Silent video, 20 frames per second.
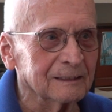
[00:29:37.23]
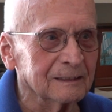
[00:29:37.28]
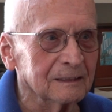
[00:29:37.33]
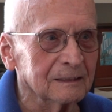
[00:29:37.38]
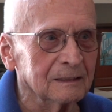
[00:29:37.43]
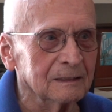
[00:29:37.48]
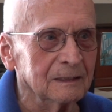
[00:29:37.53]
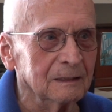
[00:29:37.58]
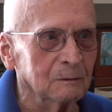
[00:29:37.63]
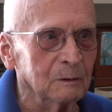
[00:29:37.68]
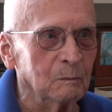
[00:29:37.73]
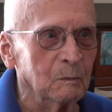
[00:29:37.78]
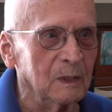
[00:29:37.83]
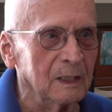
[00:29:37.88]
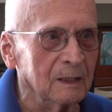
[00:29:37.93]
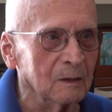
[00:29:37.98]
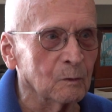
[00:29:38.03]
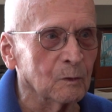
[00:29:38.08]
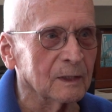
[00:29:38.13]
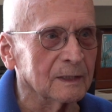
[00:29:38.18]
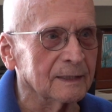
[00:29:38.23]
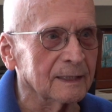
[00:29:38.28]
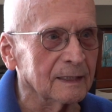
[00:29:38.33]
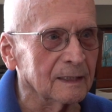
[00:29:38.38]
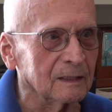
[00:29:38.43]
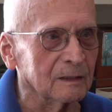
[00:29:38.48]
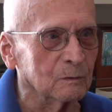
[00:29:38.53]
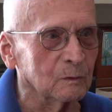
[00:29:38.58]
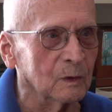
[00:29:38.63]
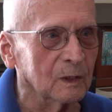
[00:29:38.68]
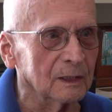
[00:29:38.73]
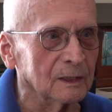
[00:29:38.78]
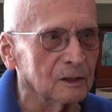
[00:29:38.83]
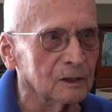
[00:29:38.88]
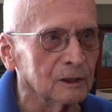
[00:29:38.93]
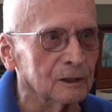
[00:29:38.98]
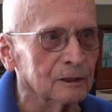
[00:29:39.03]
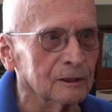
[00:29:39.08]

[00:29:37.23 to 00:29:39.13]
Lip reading: it would be interesting to watch it.